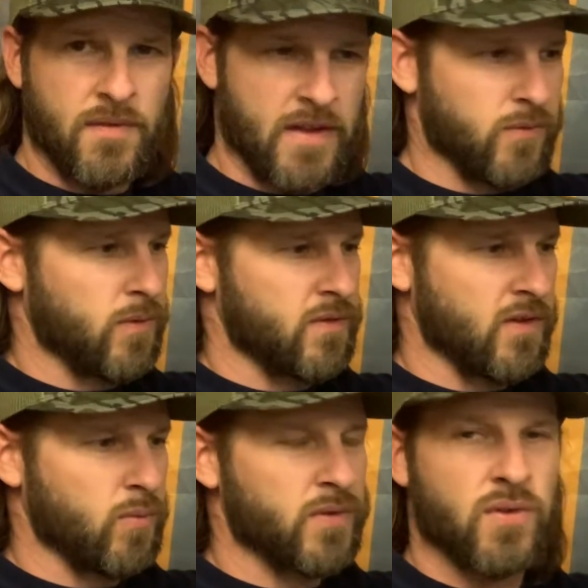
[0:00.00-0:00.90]
And this
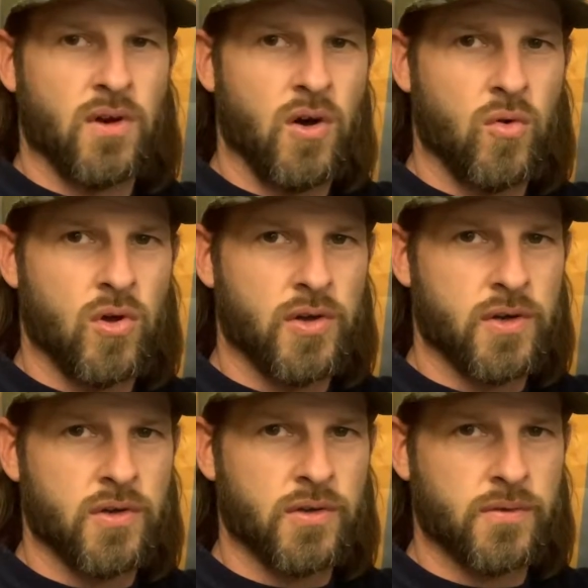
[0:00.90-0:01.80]
is what's going to hold all
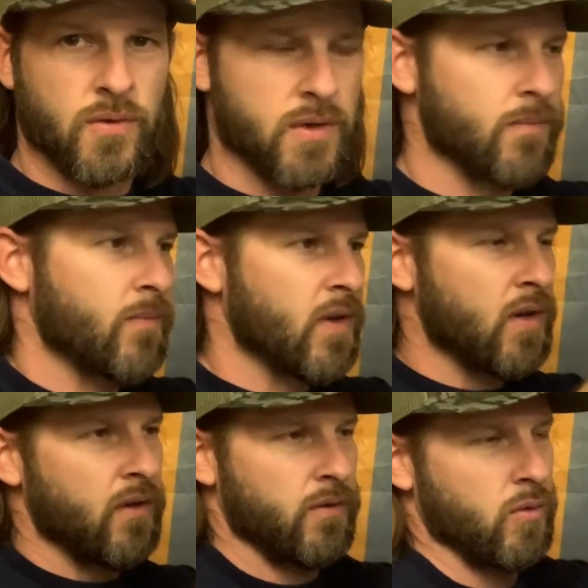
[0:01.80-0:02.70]
your hooks for you.
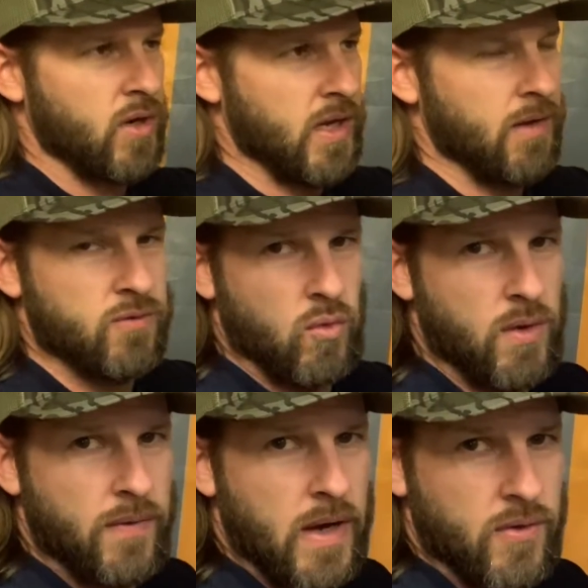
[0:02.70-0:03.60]
So we're going to have
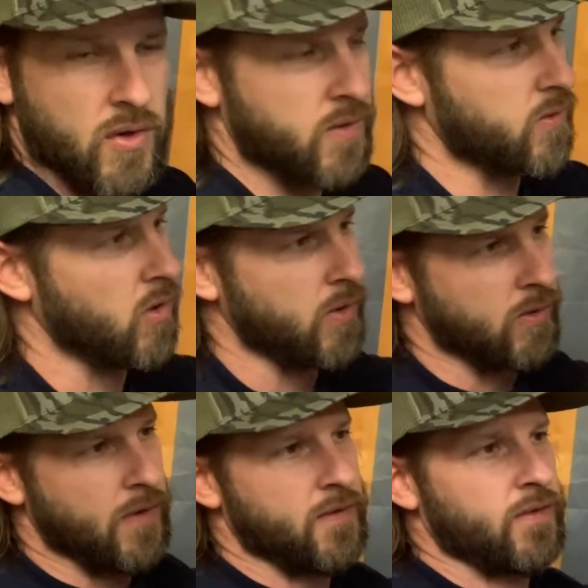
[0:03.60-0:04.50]
25 hooks all the way
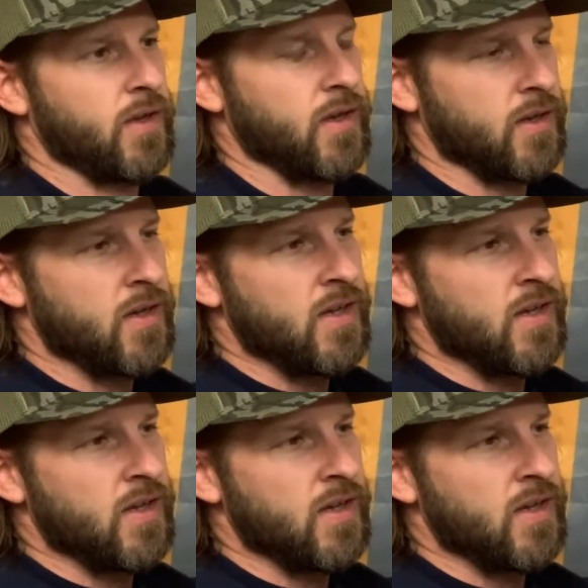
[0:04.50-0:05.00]
around this thing.